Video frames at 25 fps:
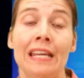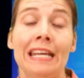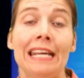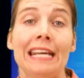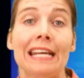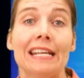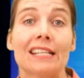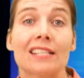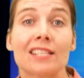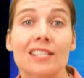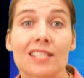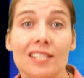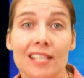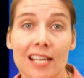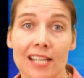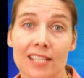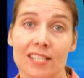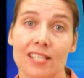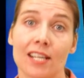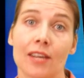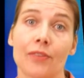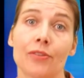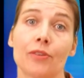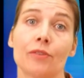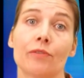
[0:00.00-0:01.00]
It sets
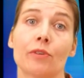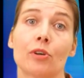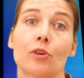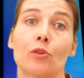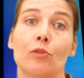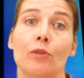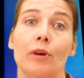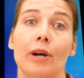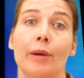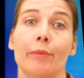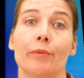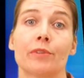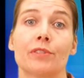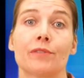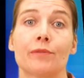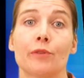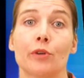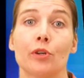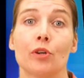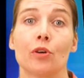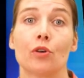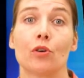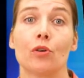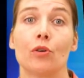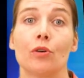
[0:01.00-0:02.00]
out the requirements for
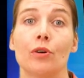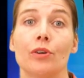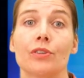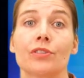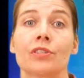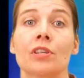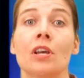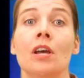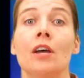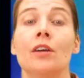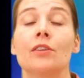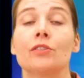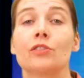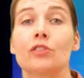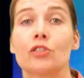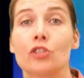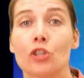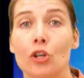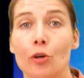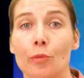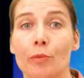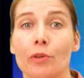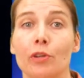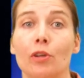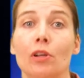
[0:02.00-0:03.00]
your course,
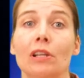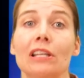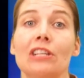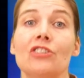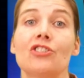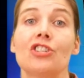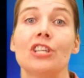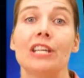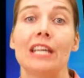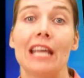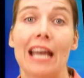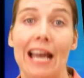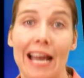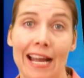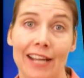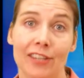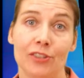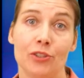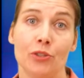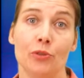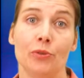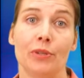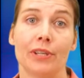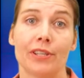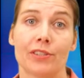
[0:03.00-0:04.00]
terminology and
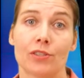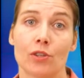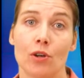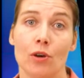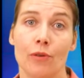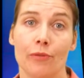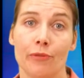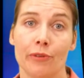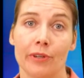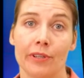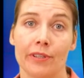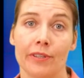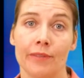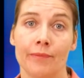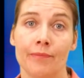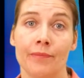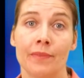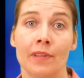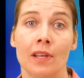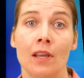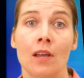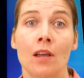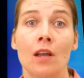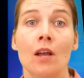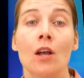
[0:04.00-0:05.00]
units offered.
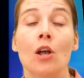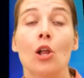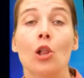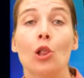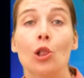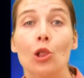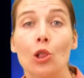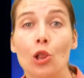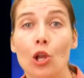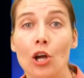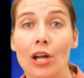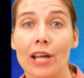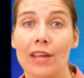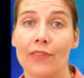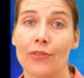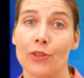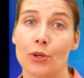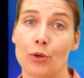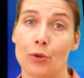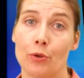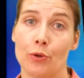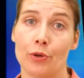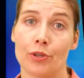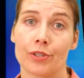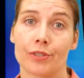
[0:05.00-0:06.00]
Look at the
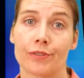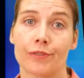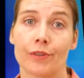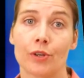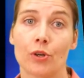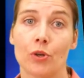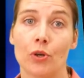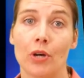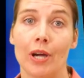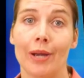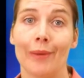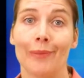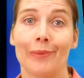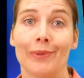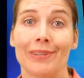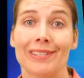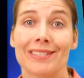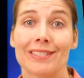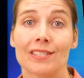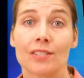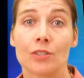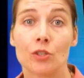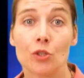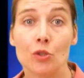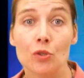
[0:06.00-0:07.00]
course
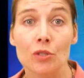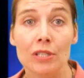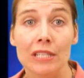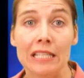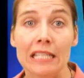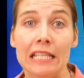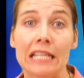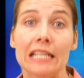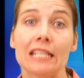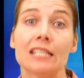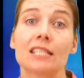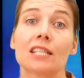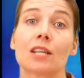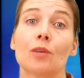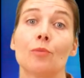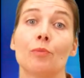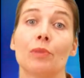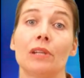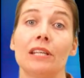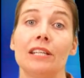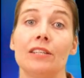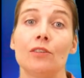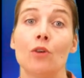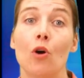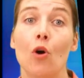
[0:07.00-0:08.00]
requirements. You need to
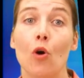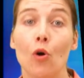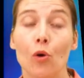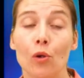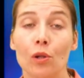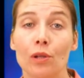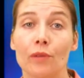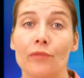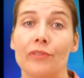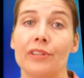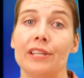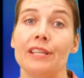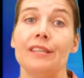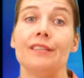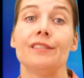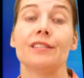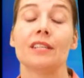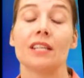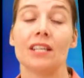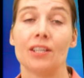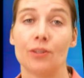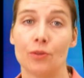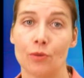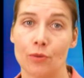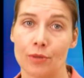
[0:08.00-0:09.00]
complete all of these
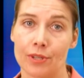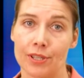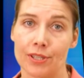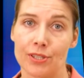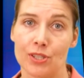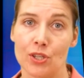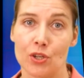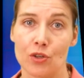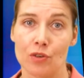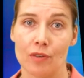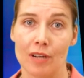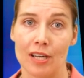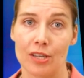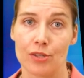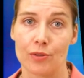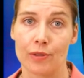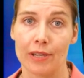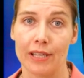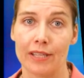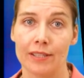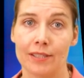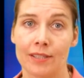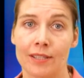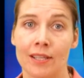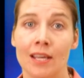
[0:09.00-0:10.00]
in order to
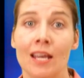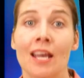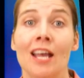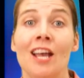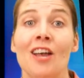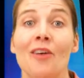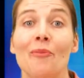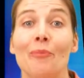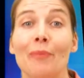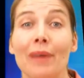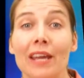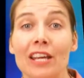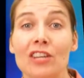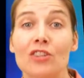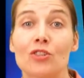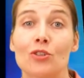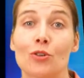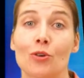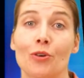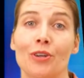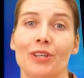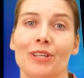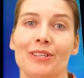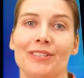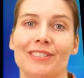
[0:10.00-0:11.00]
graduate. Make
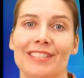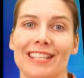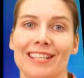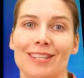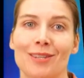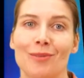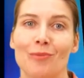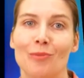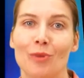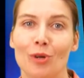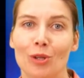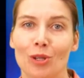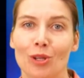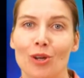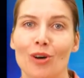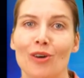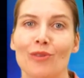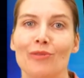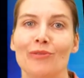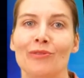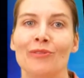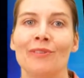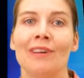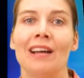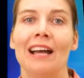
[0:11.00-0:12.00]
sure you tick them all
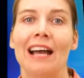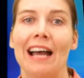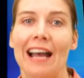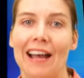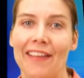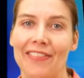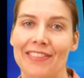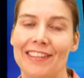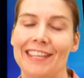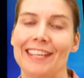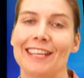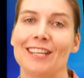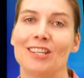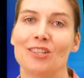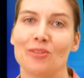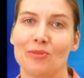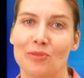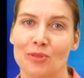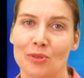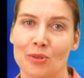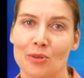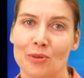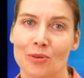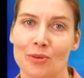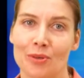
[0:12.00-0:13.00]
off at the end of
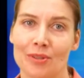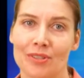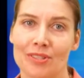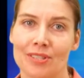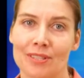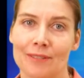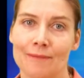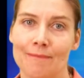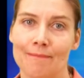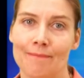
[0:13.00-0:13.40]
your course.